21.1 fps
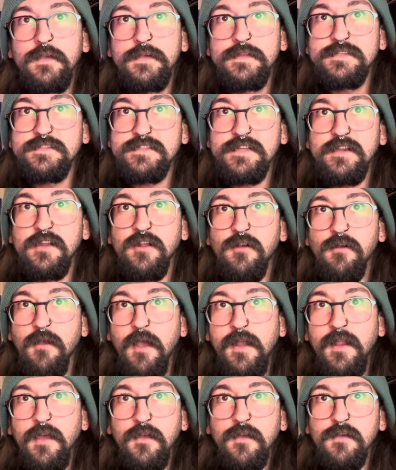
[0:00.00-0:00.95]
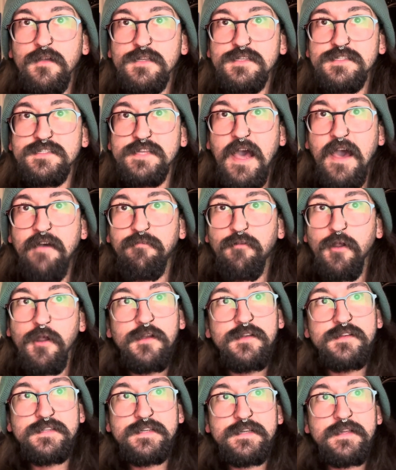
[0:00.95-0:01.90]
Syncretic
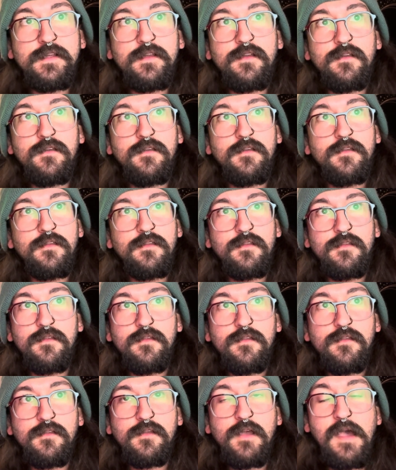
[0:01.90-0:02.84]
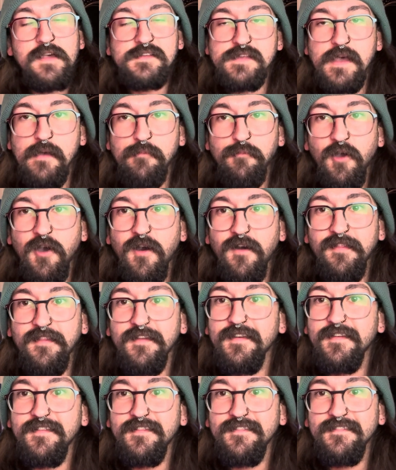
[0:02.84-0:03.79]
Sovereignty, as I am
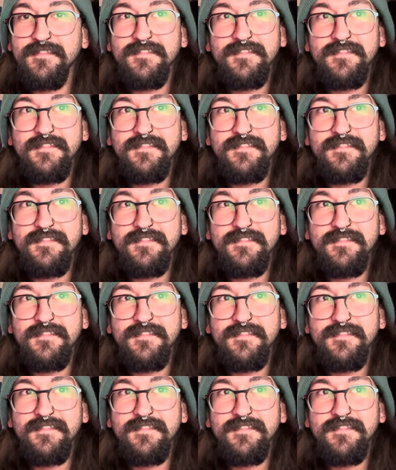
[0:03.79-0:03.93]
calling it.